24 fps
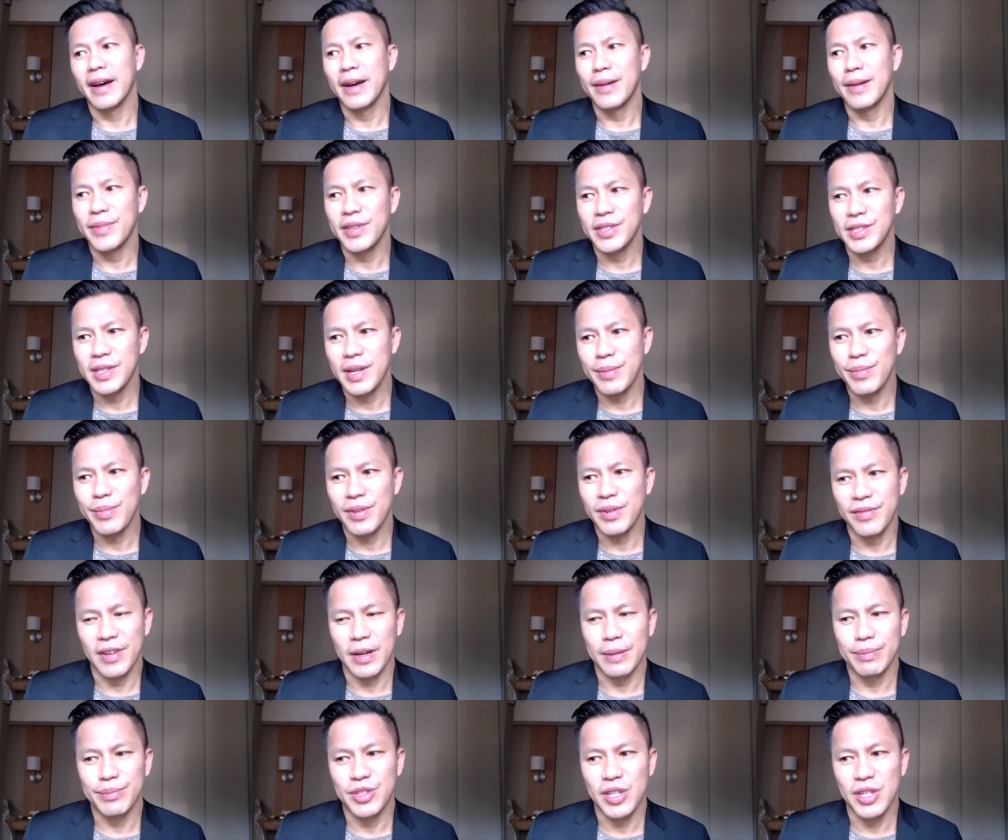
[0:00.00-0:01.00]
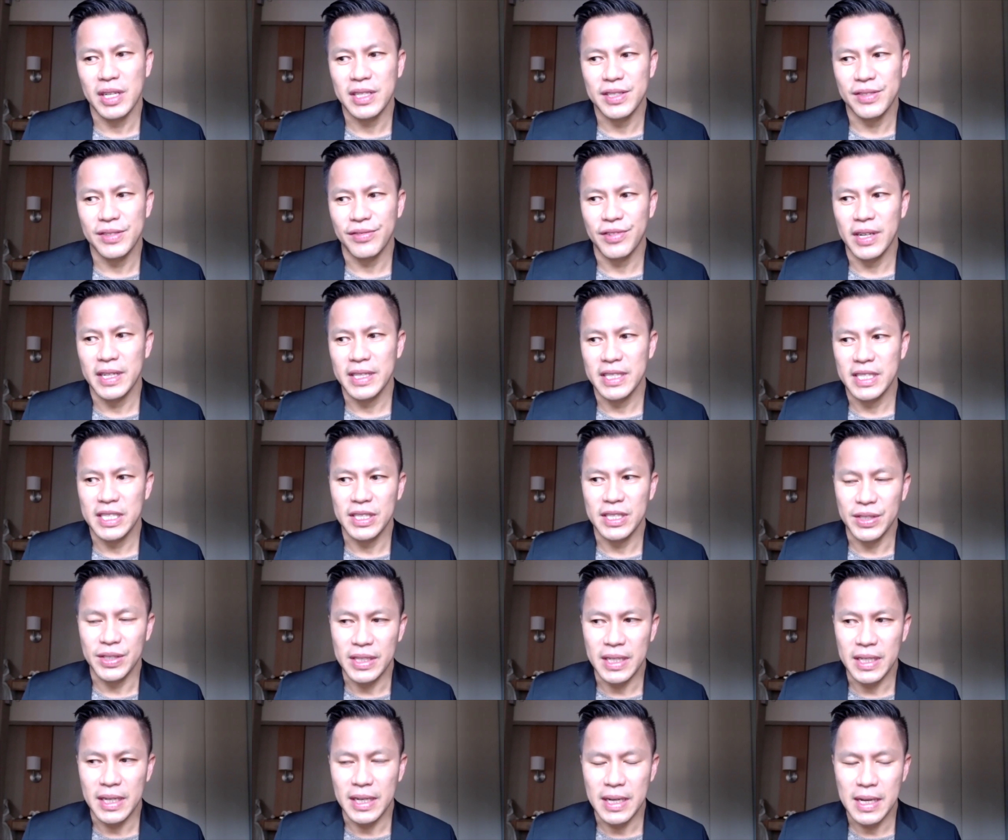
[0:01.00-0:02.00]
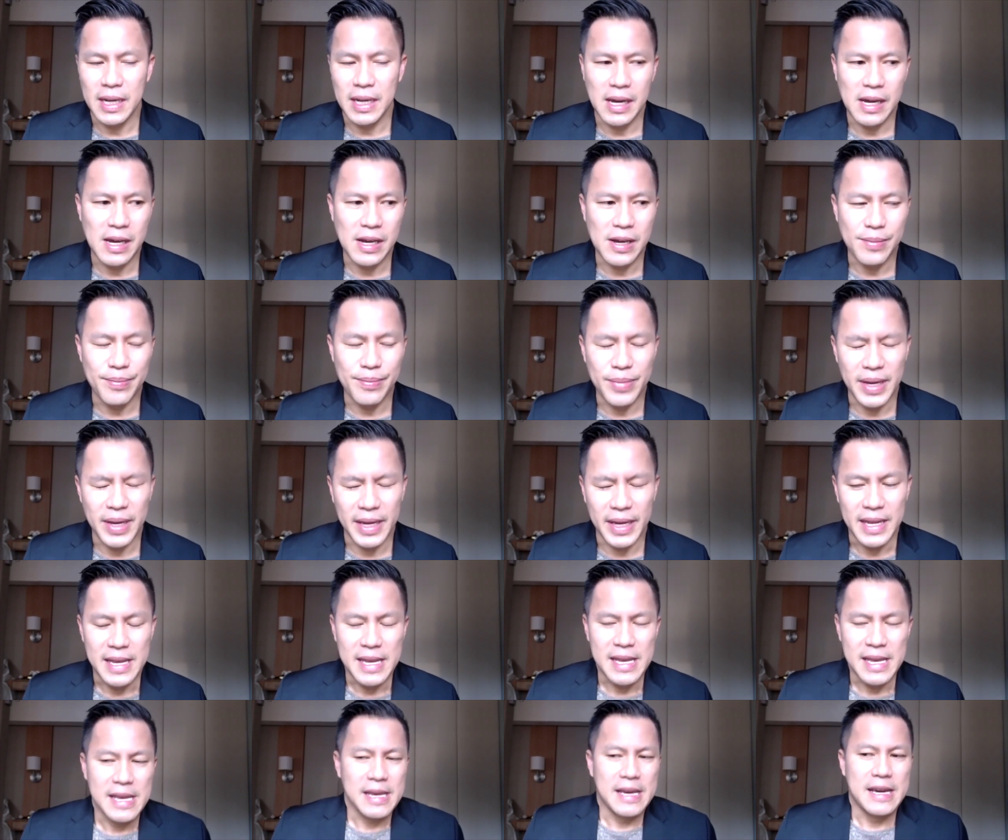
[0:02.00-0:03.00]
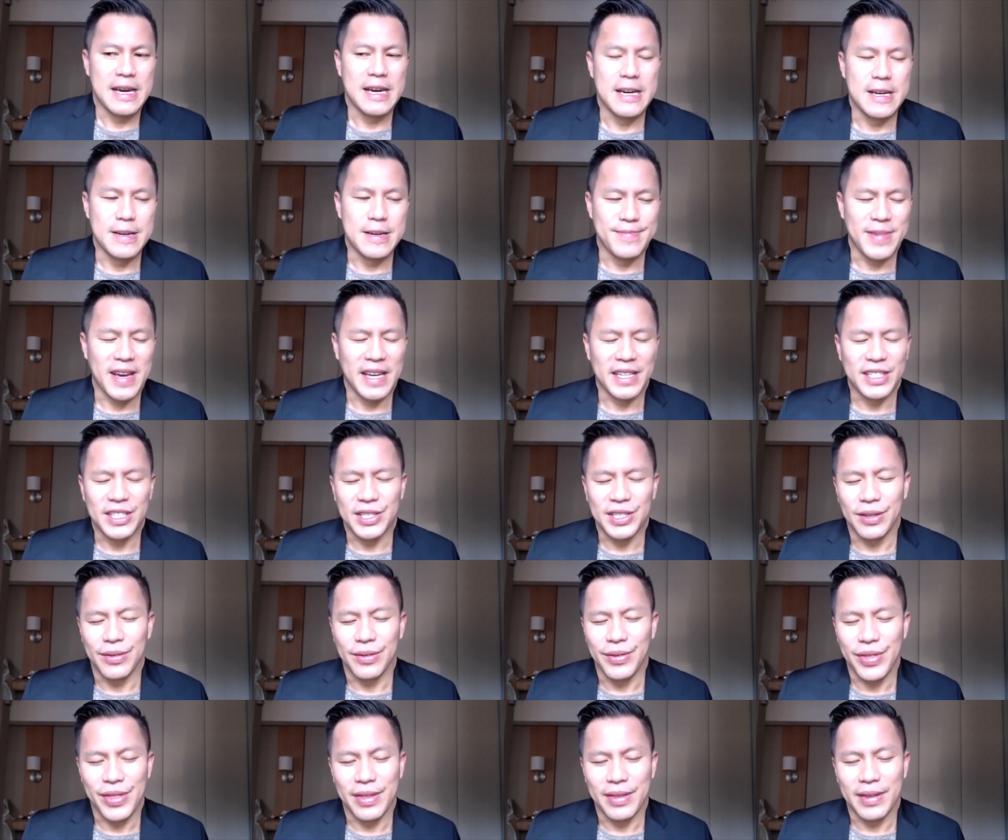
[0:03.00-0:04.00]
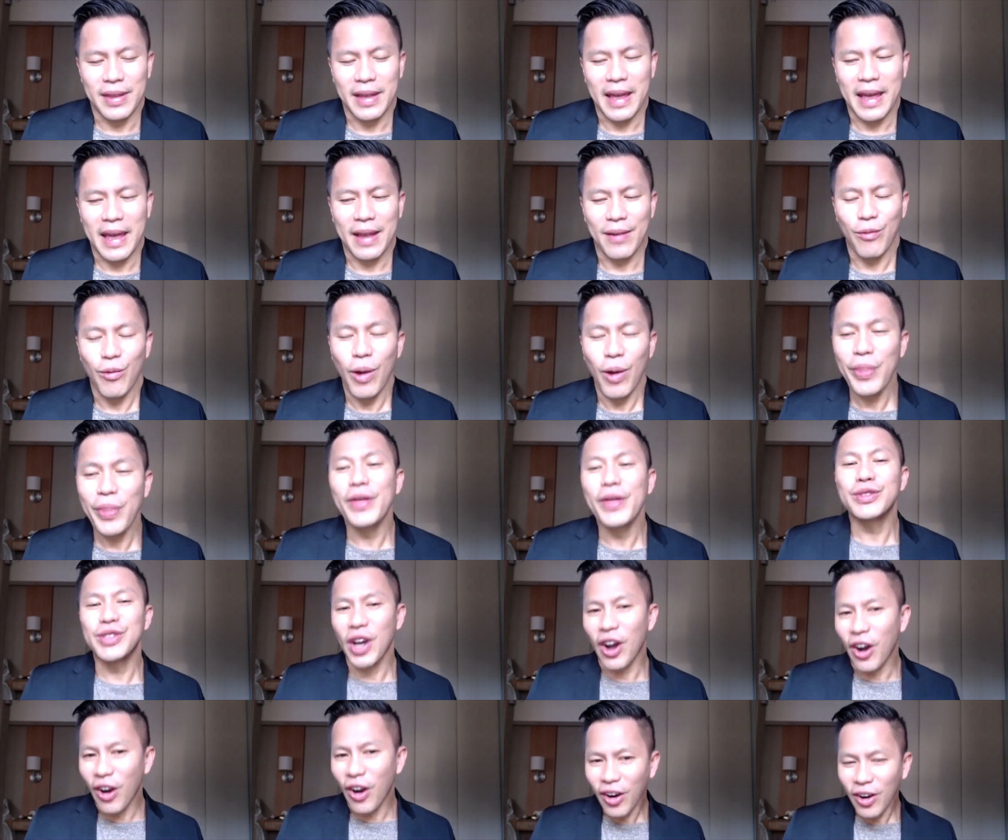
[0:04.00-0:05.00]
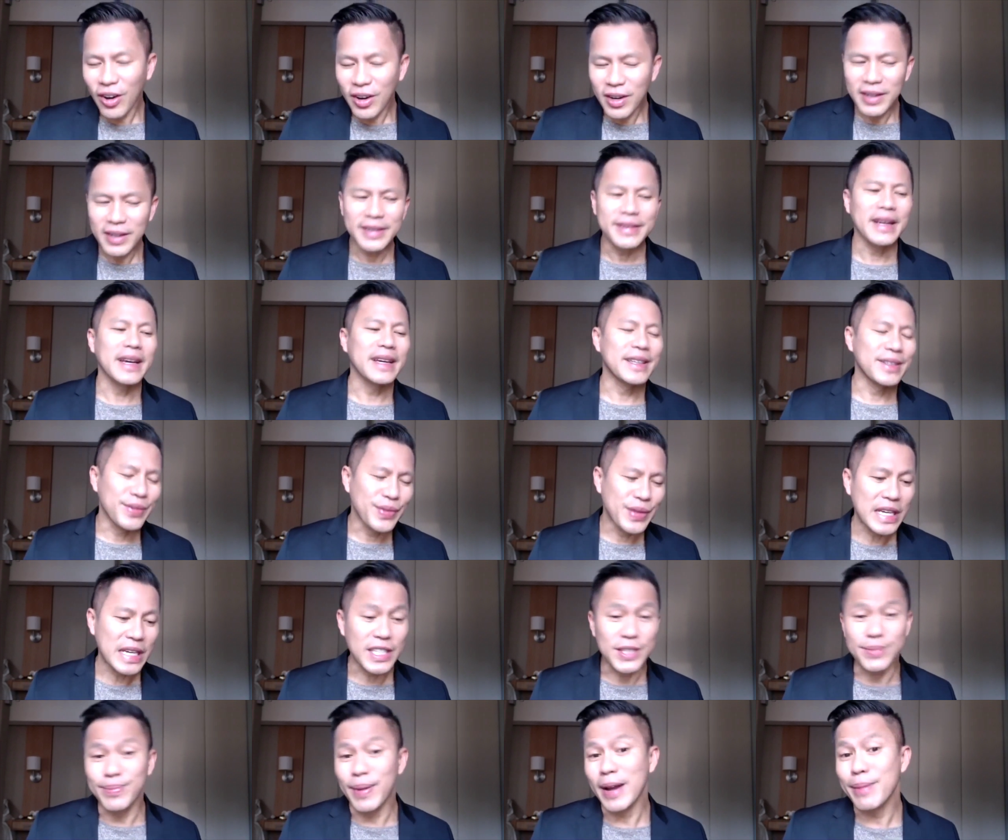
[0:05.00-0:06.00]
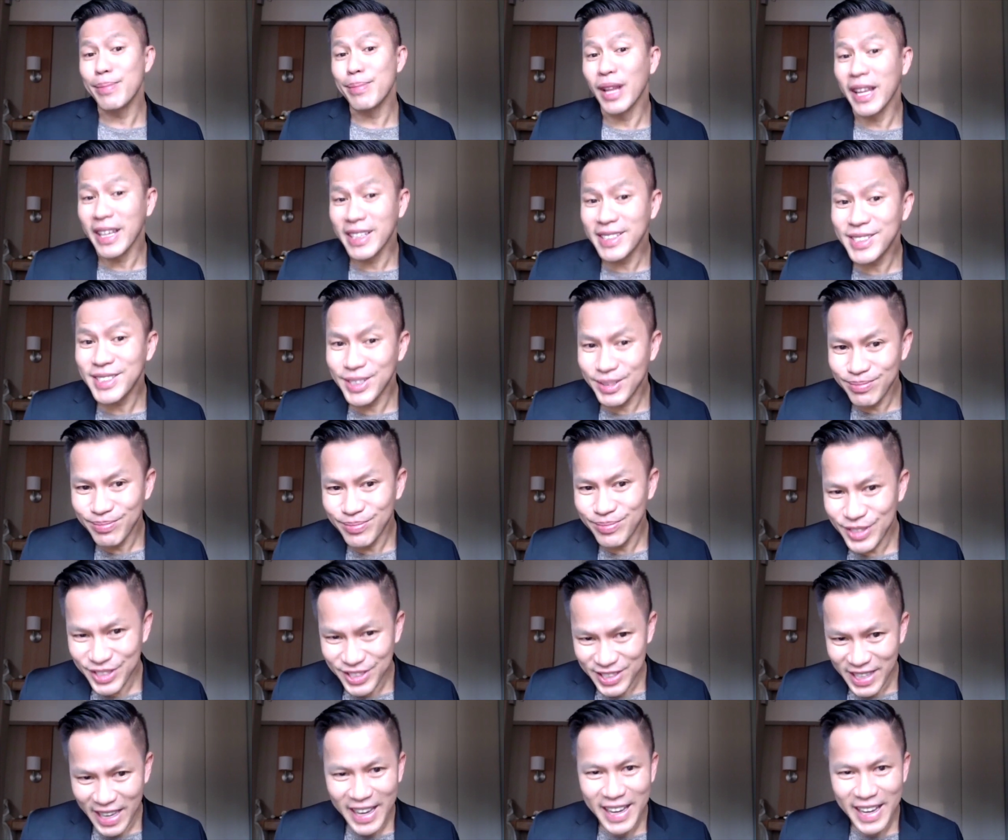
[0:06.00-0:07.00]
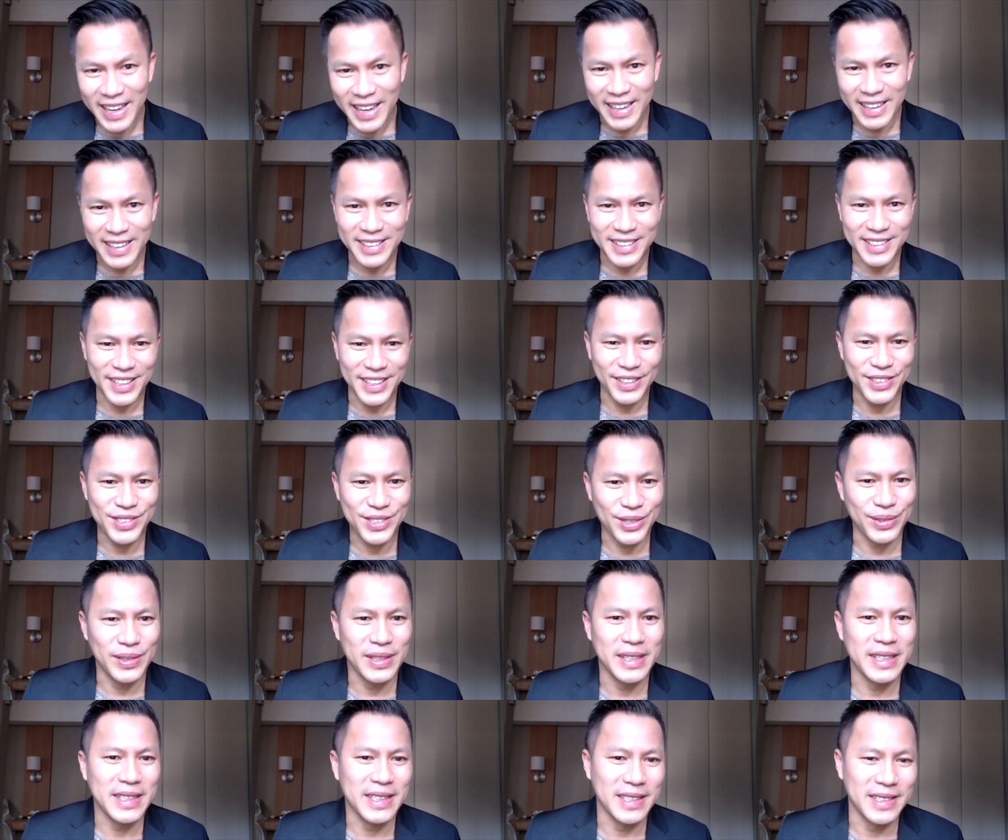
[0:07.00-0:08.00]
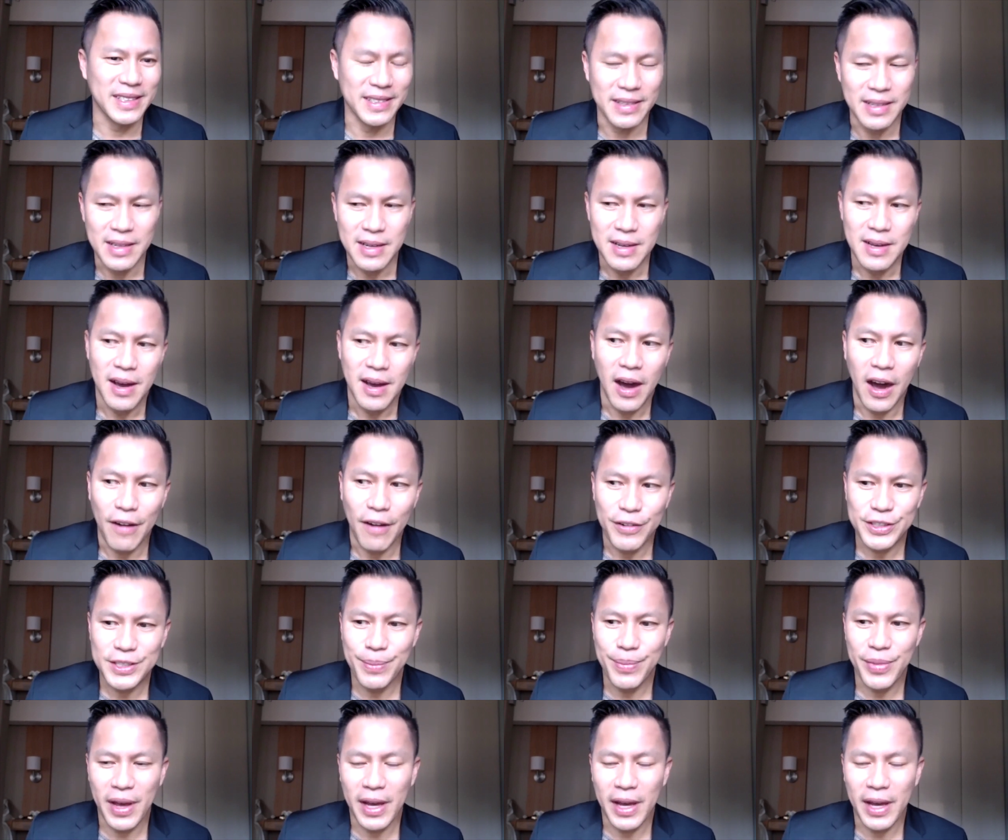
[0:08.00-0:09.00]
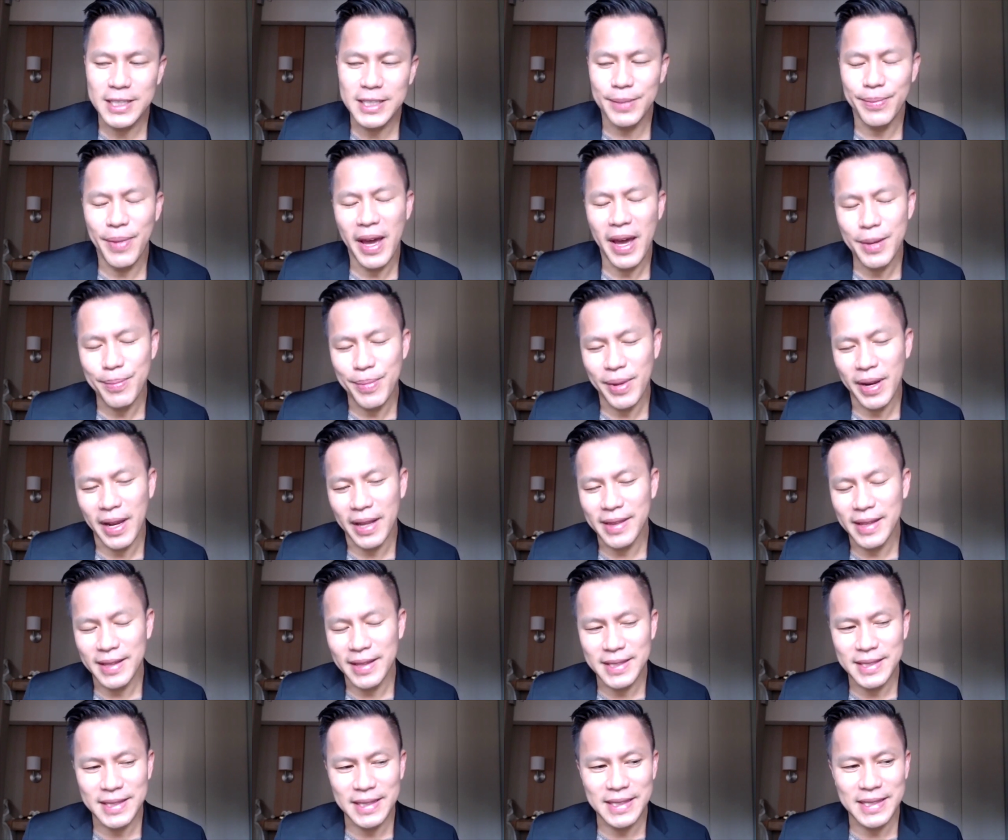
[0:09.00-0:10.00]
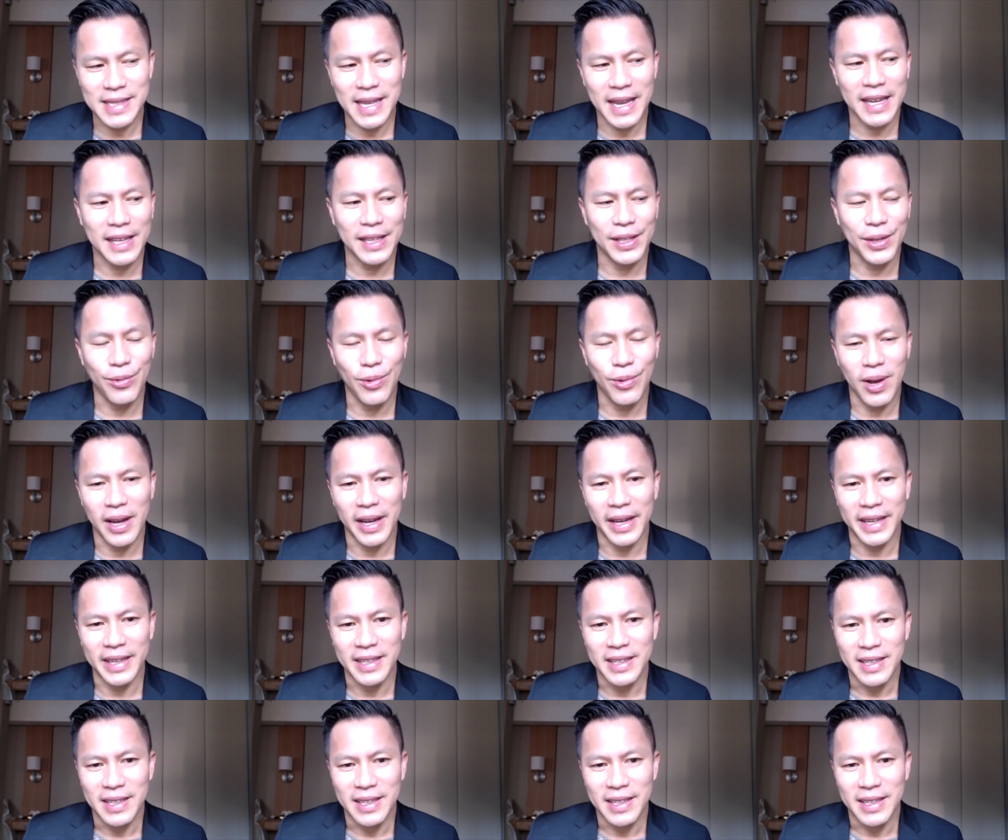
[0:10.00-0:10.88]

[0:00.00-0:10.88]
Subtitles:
There's a number of objective criteria, but I just don't, what those are, I don't think it's my place to say. I, certainly can offer some thoughts about it, but I think this is exactly why